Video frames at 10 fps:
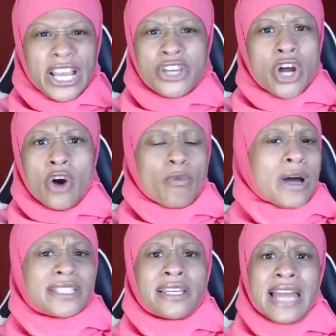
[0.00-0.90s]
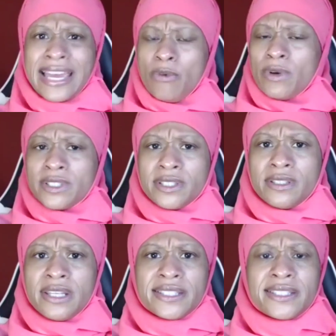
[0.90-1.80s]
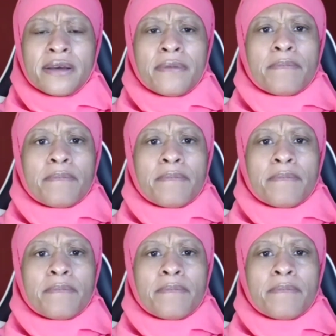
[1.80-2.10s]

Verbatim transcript: you know, it wasn't like it was this